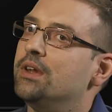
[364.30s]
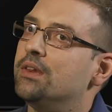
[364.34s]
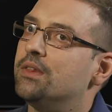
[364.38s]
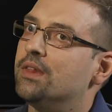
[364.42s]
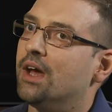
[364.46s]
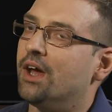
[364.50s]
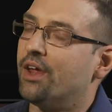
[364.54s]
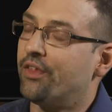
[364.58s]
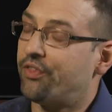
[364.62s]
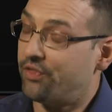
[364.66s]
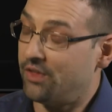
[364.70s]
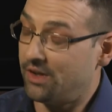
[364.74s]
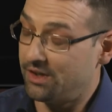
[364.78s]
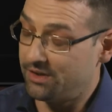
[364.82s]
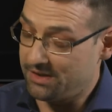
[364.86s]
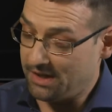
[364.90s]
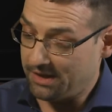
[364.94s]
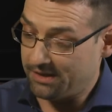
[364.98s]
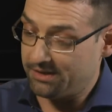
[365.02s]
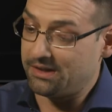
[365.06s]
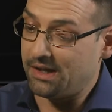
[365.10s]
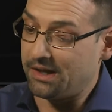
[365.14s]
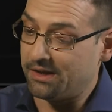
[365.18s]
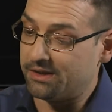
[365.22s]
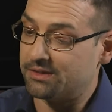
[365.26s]
I think
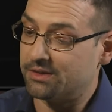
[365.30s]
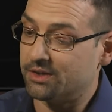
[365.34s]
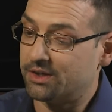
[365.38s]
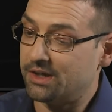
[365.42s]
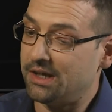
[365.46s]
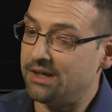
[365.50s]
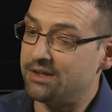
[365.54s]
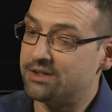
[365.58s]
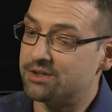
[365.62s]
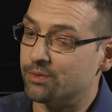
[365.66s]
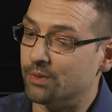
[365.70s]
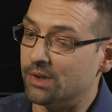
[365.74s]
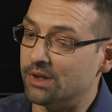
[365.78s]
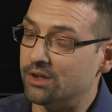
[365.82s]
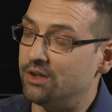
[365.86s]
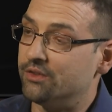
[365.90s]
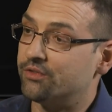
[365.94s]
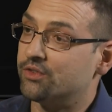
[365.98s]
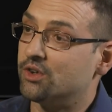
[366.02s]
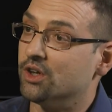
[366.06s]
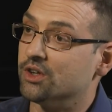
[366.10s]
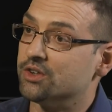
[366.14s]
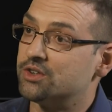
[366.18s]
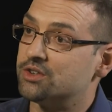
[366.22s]
that's the key to it. You've got